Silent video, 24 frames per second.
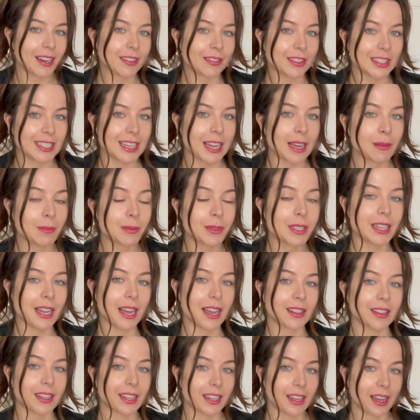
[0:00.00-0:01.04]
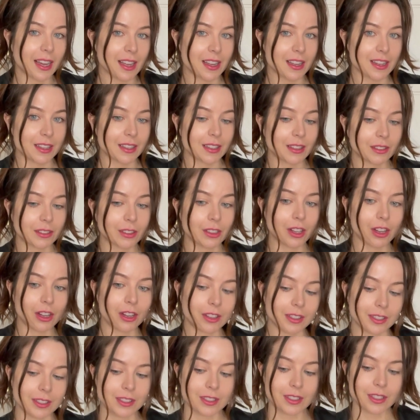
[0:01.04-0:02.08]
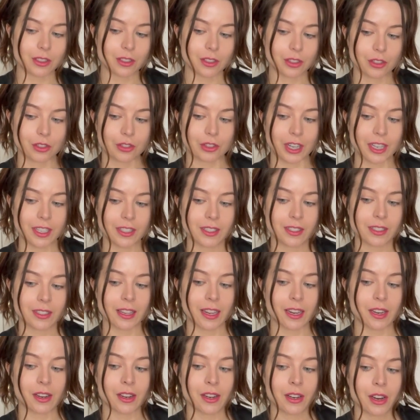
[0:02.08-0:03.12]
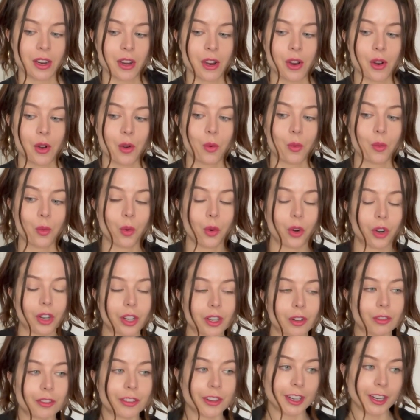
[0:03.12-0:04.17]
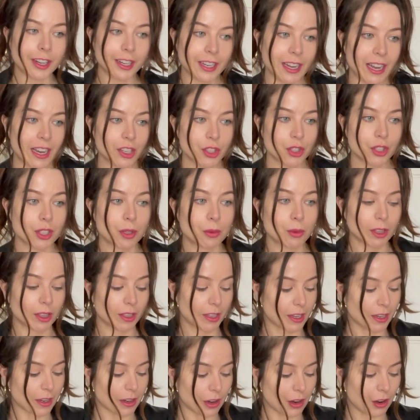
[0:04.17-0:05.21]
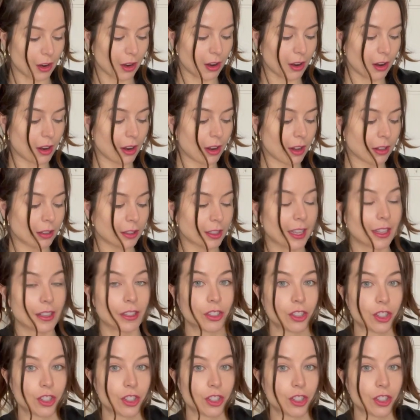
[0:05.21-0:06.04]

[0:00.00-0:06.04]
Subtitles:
of attempt at like a long silk dress, like worn very casually with like a leather